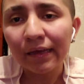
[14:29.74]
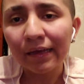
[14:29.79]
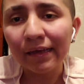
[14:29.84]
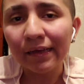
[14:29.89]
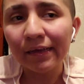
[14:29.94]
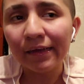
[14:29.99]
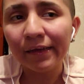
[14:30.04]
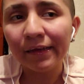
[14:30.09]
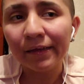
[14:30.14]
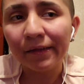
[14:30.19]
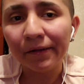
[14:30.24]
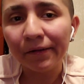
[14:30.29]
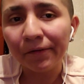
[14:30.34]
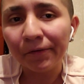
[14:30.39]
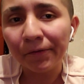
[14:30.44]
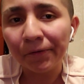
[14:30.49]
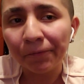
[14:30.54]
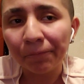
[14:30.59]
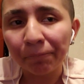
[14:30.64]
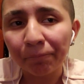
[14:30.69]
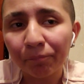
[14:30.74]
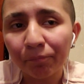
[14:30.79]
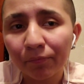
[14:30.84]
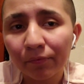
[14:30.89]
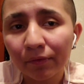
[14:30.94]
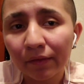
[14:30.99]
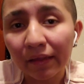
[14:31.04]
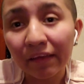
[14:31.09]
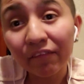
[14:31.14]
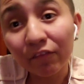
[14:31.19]
And
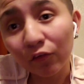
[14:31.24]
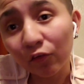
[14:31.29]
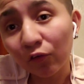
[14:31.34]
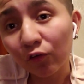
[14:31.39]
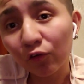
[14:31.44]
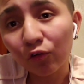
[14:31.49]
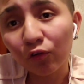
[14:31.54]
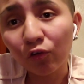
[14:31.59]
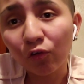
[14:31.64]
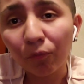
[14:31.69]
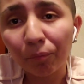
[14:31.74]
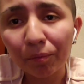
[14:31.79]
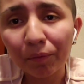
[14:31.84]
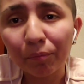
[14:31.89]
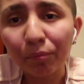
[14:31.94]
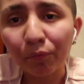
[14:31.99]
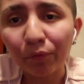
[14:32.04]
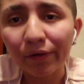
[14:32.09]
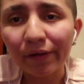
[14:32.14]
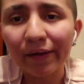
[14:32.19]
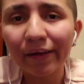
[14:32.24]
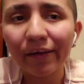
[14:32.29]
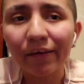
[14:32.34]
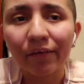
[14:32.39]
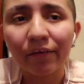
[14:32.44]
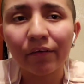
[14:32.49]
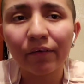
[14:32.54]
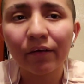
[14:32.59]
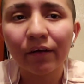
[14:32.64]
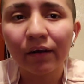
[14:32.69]
even though, you know, people
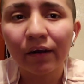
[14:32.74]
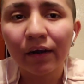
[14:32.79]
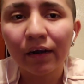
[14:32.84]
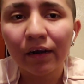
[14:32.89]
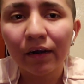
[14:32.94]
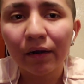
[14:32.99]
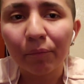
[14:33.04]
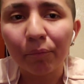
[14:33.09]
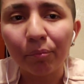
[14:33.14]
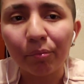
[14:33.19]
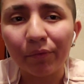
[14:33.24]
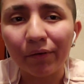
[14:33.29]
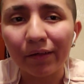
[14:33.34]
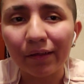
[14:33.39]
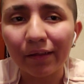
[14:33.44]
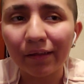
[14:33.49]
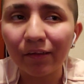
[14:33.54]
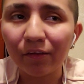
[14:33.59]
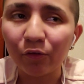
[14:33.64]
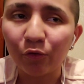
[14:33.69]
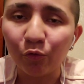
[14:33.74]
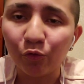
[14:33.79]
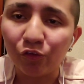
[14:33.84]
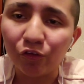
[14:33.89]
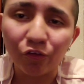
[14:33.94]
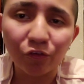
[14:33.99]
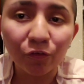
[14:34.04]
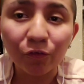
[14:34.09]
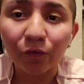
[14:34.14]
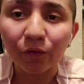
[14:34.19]
care, but you
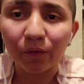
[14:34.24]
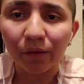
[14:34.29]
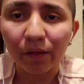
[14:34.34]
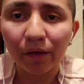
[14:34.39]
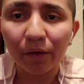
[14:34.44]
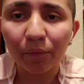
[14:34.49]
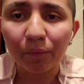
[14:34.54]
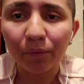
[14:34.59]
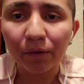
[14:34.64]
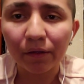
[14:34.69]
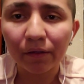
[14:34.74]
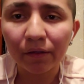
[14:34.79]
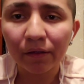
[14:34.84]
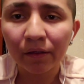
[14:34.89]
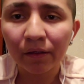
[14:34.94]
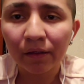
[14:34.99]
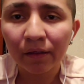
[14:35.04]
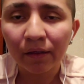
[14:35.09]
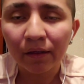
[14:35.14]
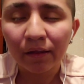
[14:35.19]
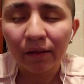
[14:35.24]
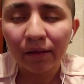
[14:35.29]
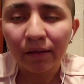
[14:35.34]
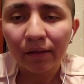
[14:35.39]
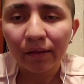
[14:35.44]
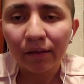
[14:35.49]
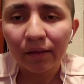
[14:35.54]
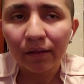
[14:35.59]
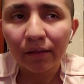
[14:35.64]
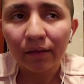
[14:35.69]
just feel that way.
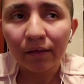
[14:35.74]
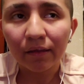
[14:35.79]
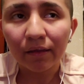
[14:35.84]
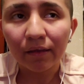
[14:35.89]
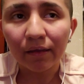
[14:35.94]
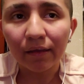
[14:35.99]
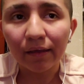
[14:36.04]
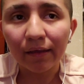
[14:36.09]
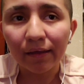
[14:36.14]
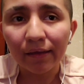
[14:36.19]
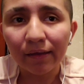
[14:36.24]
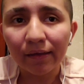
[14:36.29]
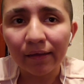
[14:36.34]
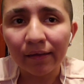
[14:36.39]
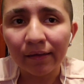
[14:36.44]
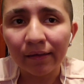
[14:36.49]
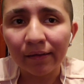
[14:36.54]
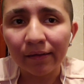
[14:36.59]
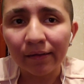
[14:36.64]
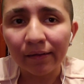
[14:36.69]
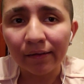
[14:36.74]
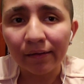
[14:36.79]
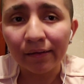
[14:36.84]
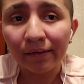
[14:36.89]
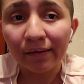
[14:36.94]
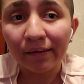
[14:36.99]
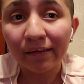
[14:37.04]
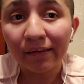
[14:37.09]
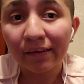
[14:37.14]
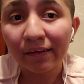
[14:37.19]

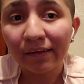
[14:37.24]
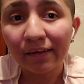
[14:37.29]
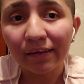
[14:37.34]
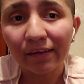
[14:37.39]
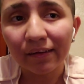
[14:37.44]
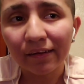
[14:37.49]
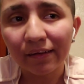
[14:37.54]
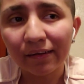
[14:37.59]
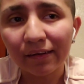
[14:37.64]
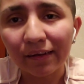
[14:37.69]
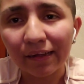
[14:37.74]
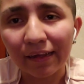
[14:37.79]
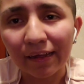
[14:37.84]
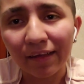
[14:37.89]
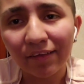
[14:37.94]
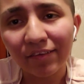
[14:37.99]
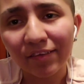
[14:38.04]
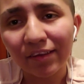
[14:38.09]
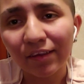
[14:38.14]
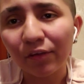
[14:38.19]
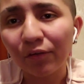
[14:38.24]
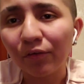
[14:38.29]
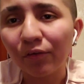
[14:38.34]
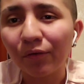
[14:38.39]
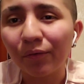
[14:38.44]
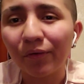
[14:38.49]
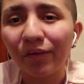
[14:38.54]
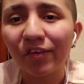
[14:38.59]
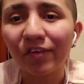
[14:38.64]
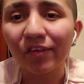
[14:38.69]
And like I say, you
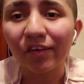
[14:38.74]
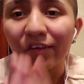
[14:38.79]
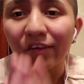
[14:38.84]
know, it